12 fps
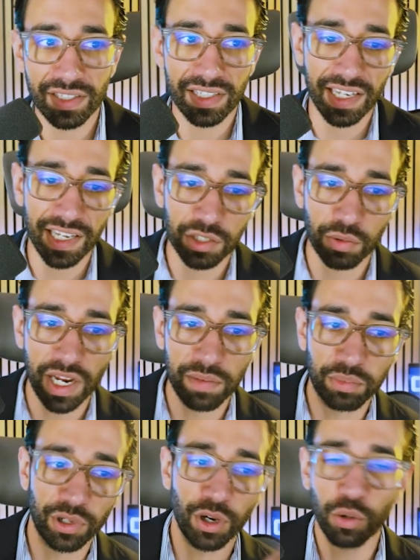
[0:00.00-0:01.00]
the sales
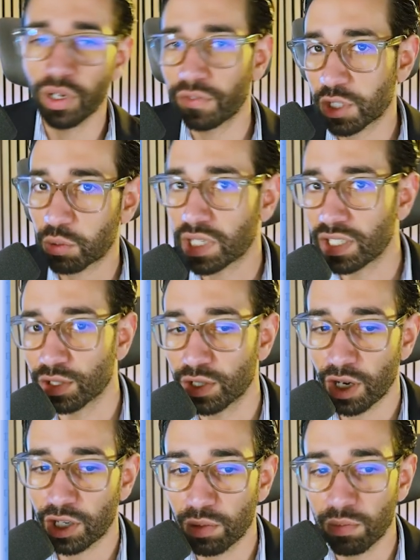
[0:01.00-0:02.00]
rep or whoever's creating the
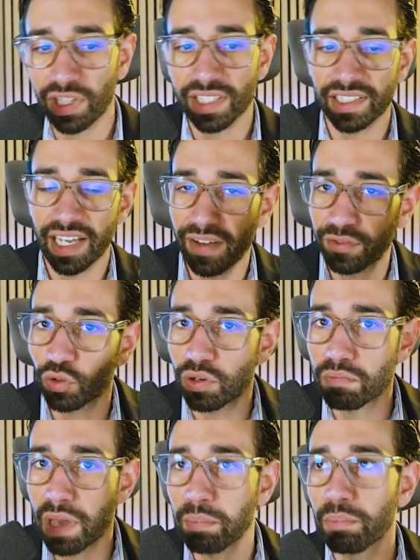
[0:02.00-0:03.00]
document doesn't have to
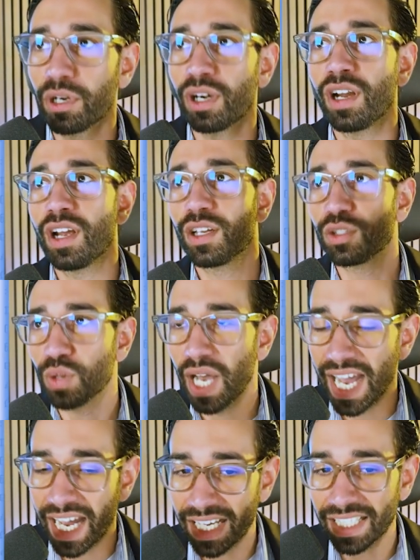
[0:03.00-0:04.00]
remember to
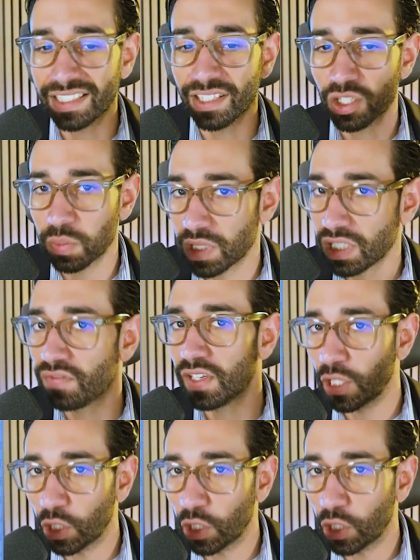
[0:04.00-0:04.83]
add a specific